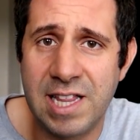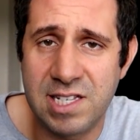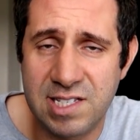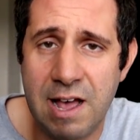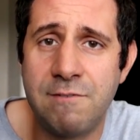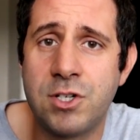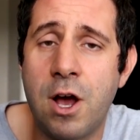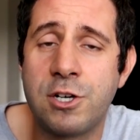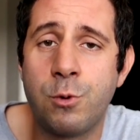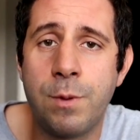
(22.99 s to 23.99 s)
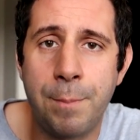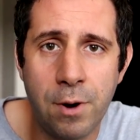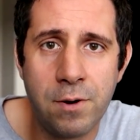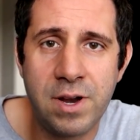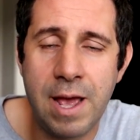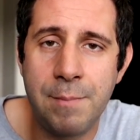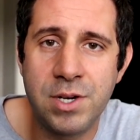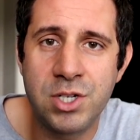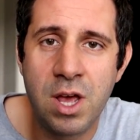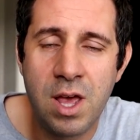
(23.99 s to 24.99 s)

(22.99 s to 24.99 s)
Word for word: at the salvage auction with burn damage.